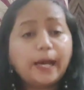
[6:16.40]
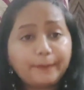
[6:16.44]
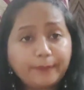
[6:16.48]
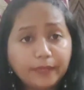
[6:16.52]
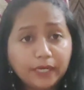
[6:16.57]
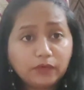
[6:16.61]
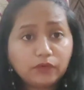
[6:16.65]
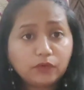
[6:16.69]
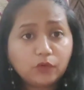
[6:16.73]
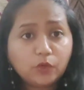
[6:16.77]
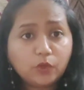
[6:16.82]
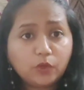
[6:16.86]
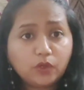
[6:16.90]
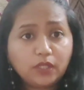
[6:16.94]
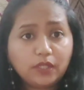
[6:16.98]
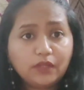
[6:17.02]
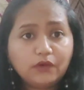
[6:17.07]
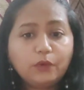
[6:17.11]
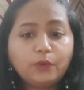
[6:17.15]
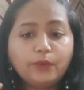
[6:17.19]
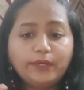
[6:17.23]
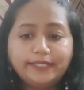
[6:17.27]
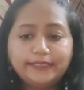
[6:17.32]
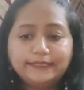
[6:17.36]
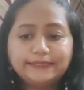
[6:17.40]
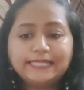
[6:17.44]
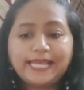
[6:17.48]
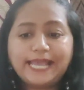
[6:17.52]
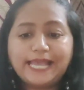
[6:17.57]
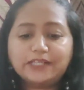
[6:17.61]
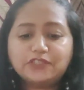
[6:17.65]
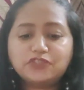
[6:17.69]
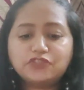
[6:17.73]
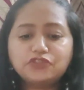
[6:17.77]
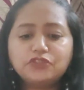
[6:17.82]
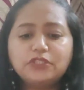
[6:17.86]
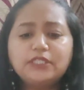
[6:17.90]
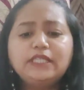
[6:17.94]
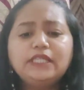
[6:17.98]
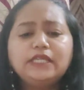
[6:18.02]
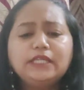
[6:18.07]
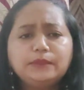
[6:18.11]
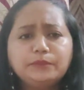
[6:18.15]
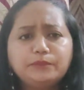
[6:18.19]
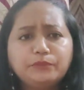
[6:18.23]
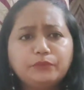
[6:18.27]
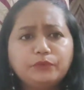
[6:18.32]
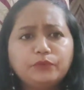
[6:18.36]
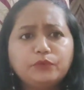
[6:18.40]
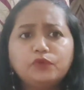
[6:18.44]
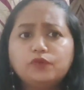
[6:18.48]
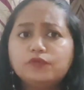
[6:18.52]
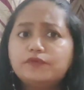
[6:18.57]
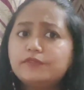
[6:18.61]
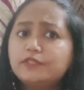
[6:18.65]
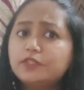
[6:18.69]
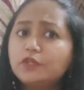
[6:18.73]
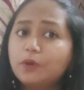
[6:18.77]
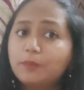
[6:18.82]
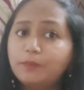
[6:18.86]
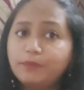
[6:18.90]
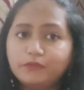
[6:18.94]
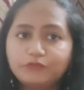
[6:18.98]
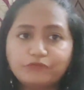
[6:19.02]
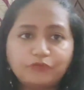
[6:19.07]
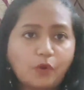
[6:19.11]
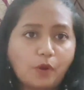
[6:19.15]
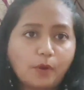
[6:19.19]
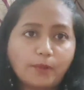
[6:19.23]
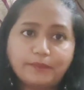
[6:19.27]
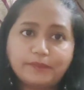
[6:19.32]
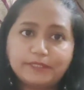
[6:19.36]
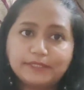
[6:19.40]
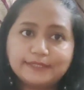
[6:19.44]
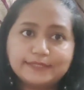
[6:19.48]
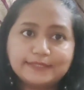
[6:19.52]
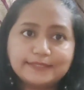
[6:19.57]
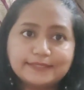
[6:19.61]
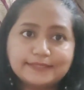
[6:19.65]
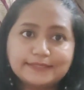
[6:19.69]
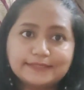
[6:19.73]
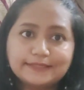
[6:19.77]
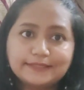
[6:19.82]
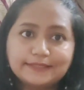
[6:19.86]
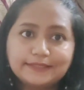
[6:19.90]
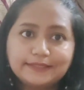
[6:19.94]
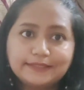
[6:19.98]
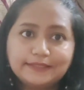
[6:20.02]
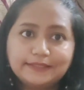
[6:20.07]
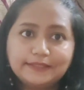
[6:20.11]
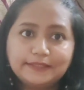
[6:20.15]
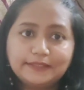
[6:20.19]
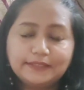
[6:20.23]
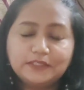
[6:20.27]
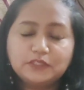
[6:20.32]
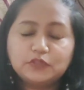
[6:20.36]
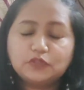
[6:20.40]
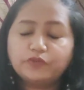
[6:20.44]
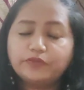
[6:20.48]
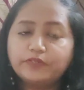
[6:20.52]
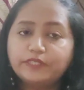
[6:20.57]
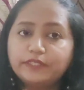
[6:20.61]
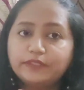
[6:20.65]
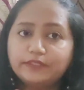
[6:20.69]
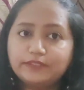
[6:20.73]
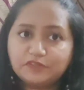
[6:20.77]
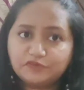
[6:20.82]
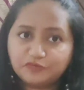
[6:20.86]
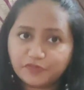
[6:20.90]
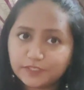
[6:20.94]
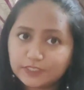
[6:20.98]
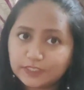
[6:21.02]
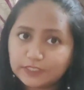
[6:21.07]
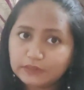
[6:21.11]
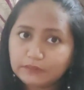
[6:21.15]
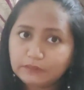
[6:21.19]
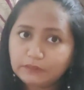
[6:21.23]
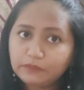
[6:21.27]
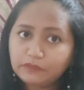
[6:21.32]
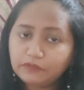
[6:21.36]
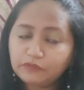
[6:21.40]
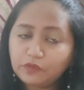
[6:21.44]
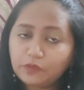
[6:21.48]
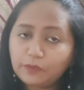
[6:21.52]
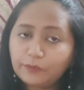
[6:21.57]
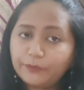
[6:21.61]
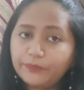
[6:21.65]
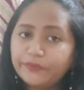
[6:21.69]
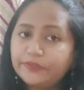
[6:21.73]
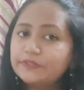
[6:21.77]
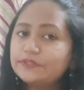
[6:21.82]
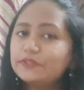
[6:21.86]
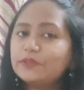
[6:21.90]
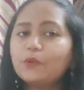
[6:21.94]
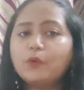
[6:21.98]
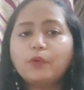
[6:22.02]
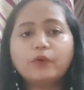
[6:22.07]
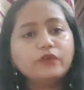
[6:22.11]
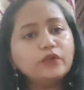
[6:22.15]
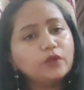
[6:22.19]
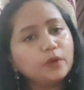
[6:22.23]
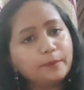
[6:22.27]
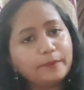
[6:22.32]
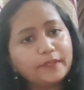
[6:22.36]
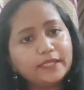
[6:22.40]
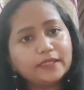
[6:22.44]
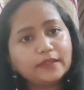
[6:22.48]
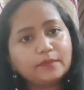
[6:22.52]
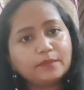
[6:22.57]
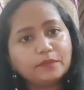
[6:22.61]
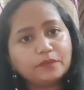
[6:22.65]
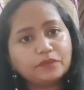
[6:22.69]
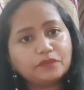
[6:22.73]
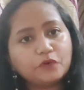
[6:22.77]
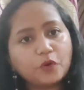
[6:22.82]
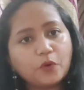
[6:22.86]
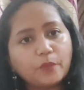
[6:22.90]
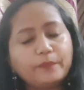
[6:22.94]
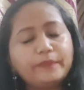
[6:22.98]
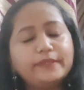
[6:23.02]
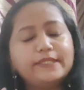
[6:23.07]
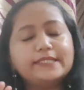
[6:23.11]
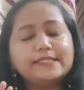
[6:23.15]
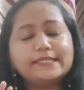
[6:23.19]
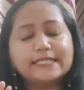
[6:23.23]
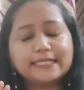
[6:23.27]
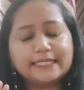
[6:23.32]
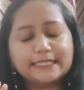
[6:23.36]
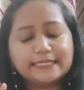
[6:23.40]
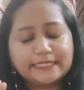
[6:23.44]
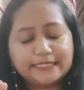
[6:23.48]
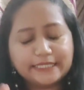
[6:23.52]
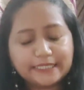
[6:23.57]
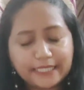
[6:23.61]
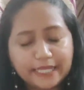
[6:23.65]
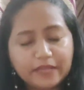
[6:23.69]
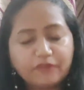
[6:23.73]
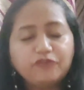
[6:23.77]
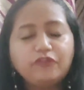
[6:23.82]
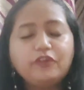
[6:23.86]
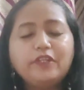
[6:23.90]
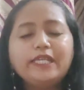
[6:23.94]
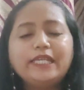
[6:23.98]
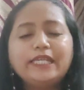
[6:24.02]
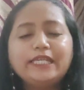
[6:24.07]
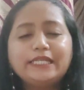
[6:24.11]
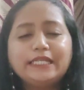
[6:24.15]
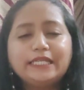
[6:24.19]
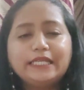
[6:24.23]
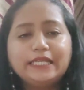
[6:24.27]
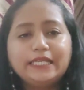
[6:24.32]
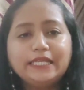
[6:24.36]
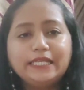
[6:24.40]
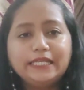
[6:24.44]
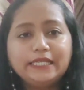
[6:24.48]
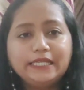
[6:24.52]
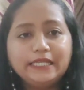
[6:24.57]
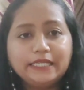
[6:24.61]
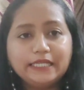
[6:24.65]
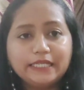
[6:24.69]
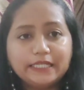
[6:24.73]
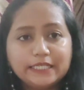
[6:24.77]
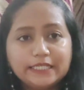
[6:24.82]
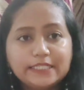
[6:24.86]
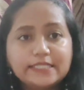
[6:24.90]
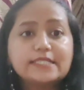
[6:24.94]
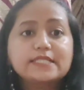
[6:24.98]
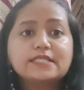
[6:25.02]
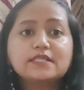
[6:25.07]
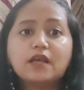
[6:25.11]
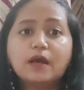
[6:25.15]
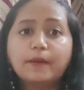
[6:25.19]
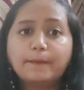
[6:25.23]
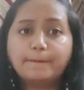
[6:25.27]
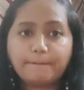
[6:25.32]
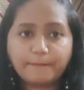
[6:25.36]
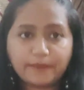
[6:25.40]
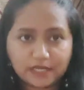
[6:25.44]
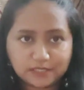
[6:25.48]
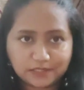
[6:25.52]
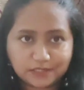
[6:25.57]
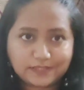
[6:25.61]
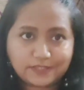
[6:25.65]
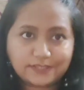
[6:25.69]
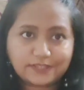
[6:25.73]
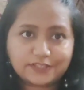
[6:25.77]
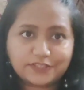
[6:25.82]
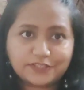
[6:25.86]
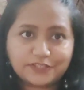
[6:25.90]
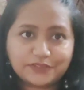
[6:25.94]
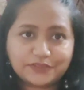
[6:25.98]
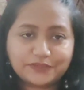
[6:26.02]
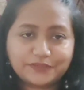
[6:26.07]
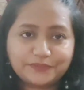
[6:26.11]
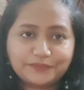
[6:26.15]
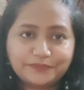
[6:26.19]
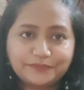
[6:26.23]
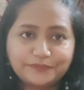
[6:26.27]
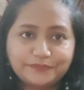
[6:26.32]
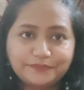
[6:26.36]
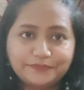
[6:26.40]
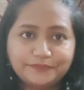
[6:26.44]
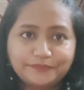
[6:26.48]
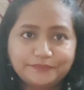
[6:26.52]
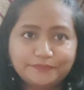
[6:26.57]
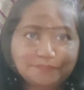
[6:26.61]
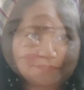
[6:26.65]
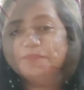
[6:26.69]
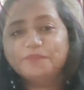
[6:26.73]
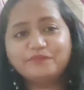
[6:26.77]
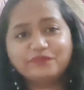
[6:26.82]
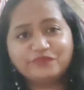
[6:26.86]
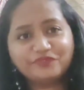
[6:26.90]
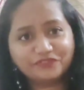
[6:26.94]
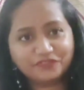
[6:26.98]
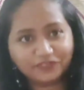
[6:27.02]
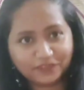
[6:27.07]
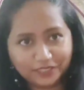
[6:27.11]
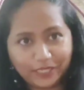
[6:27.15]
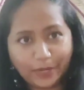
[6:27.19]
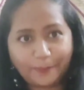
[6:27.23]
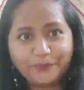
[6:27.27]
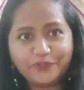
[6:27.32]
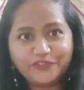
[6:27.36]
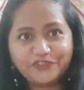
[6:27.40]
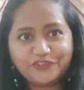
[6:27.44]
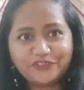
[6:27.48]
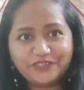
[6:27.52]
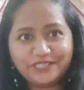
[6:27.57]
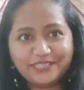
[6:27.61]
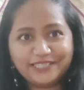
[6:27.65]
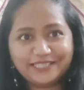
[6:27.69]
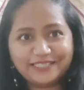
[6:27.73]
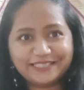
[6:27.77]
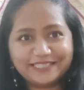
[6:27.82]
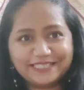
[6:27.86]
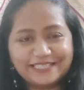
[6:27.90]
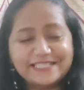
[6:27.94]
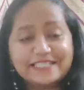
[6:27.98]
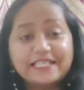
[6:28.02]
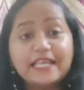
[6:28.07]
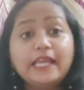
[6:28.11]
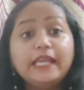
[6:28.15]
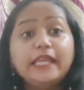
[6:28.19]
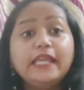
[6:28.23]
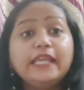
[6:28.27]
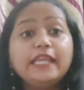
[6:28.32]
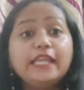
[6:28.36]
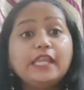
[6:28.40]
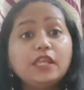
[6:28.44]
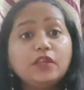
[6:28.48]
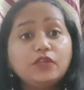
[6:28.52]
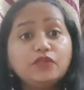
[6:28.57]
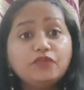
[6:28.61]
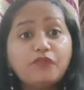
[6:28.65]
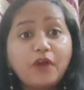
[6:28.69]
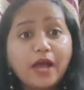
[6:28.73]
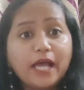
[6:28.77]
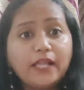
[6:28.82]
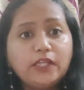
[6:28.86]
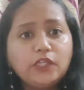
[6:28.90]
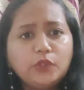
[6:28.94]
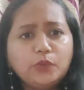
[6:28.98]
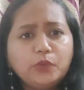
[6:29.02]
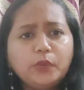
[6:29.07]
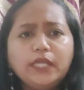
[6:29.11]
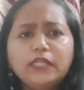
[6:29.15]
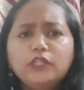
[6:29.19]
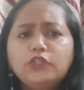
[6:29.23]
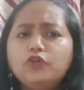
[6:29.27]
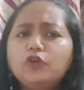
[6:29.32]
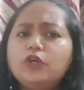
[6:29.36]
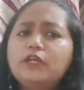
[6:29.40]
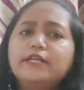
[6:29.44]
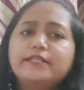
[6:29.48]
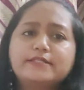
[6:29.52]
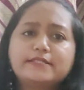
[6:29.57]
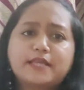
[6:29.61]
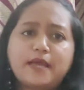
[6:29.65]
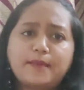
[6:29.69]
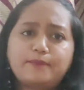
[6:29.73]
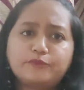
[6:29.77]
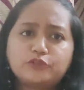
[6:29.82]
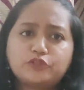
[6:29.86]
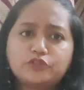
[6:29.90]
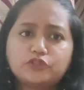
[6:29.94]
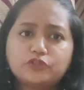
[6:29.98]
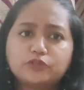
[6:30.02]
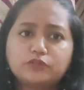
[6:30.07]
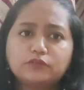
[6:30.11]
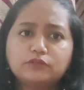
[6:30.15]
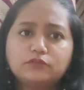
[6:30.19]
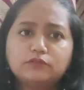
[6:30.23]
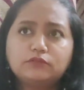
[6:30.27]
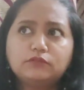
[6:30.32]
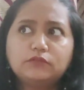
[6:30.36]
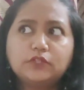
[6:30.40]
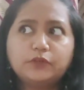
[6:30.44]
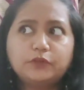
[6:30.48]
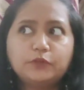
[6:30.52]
Above all, rest actually improves your performance. So whether it's physical performance or your mental performance, it definitely is a must. Number three is evaluate your consumption.